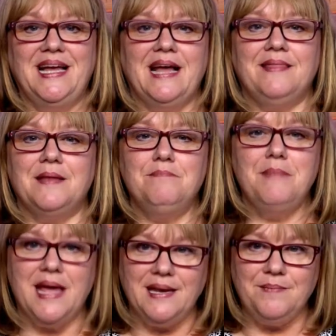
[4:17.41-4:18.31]
and then
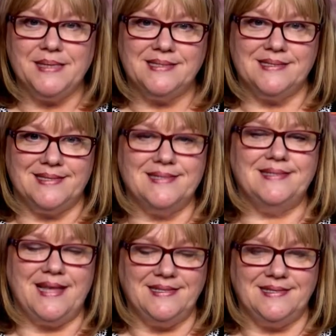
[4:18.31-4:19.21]
many businesses
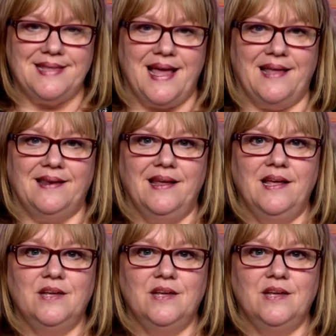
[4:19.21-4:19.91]
since then,